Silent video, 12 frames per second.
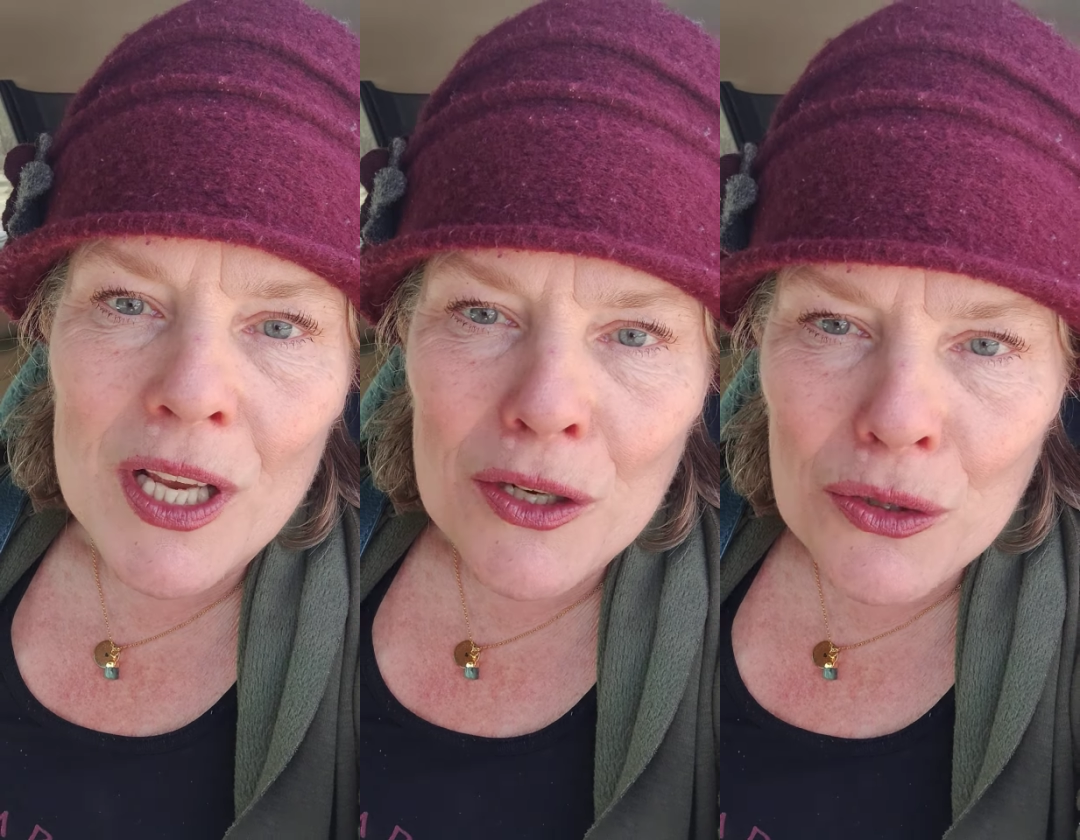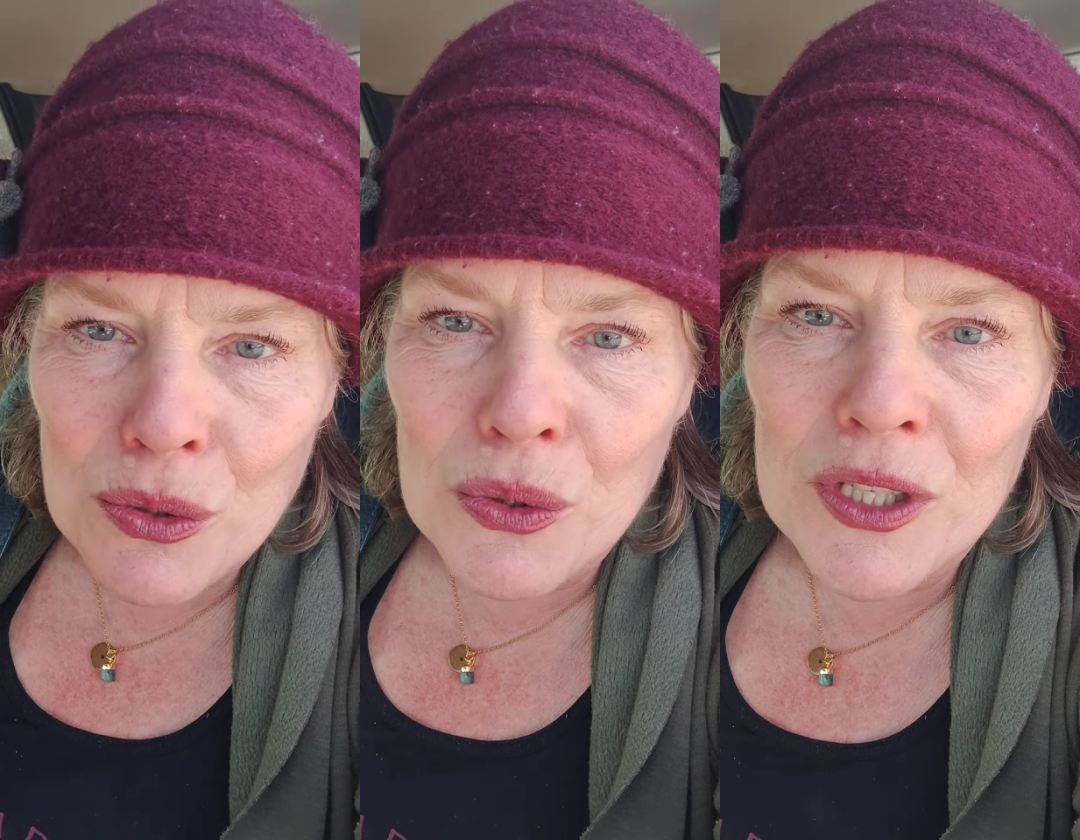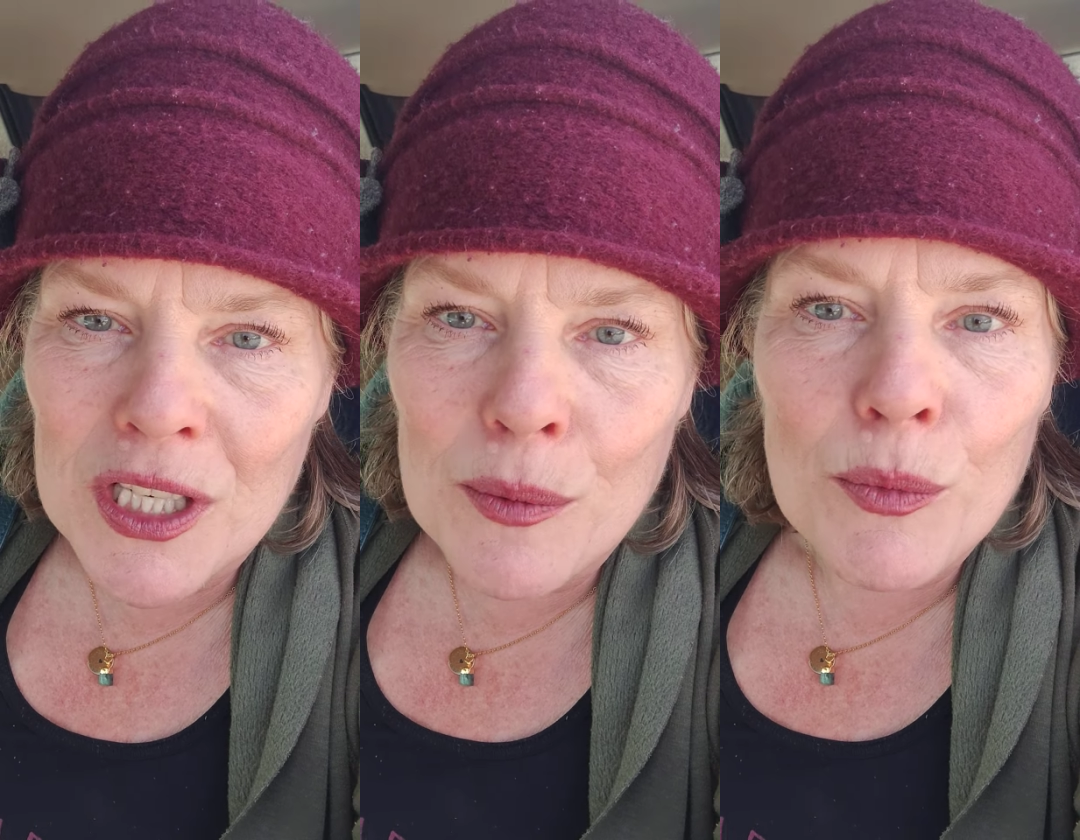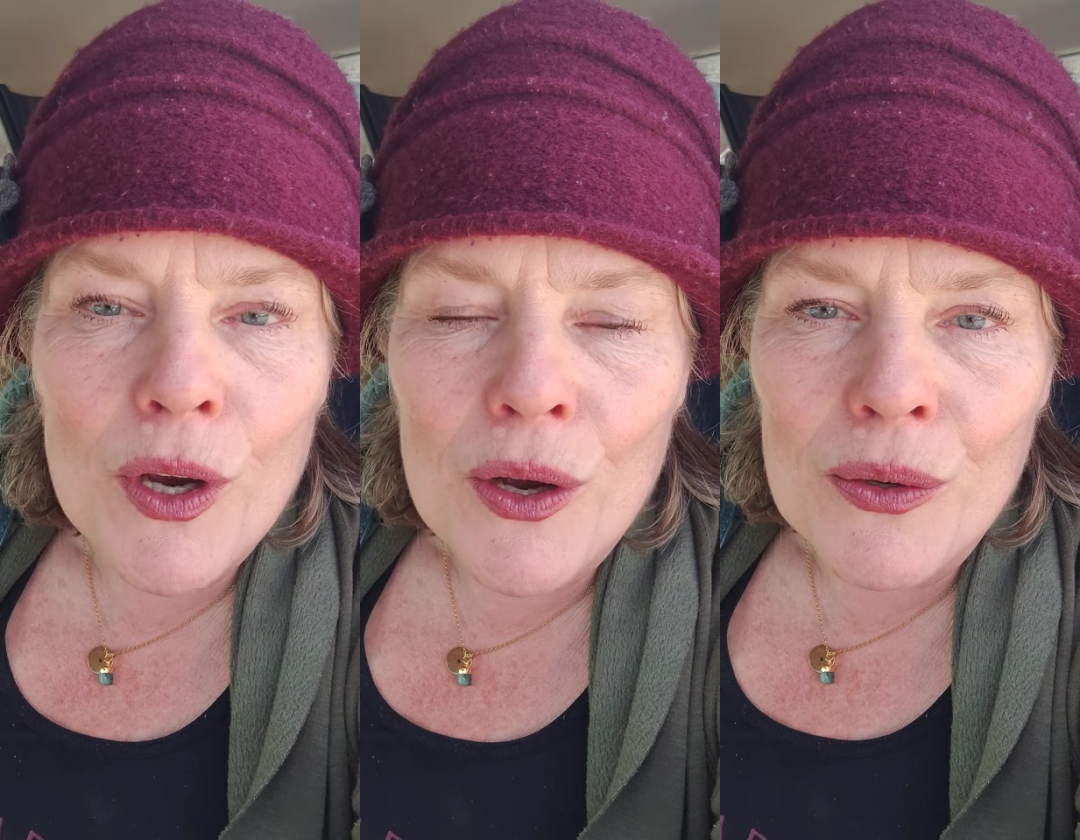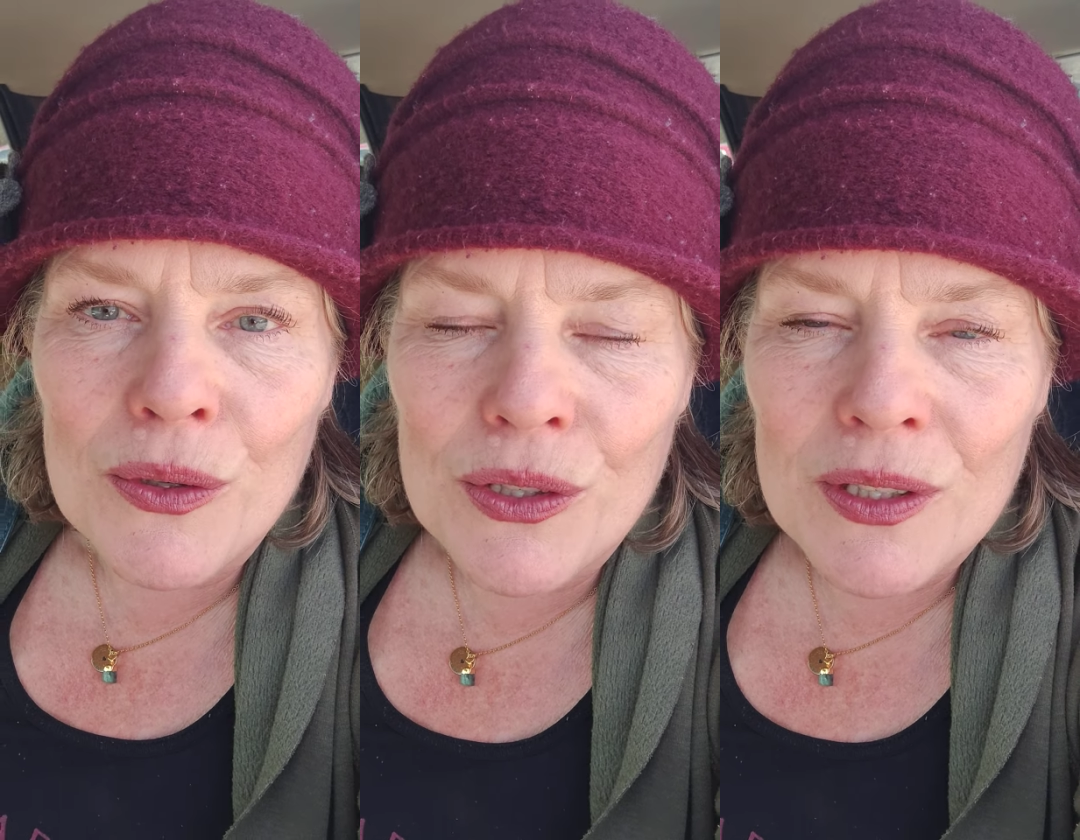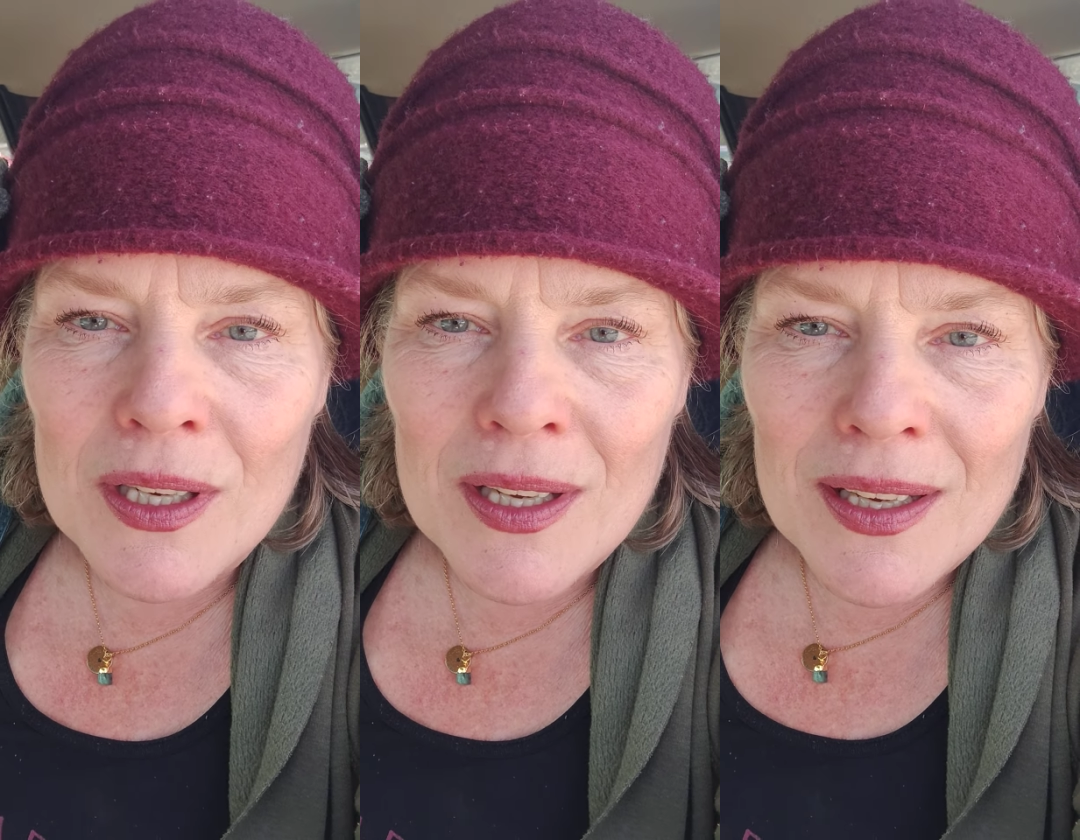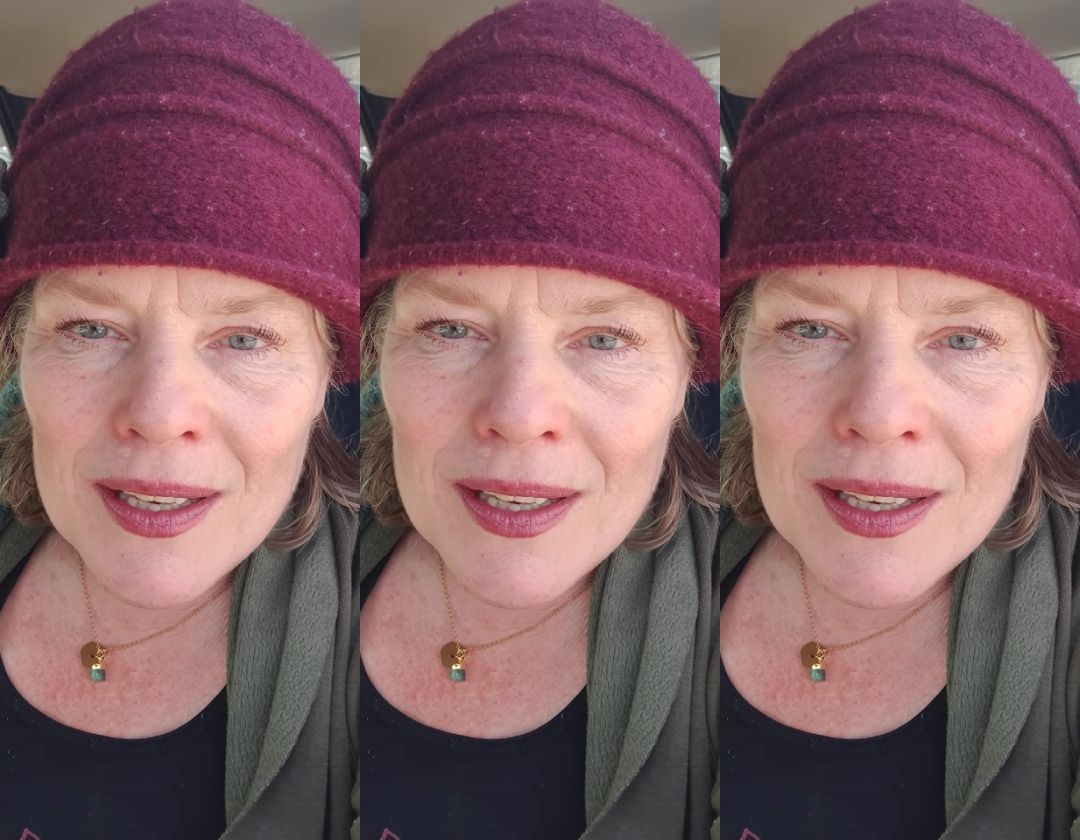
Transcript: and True Team Rose,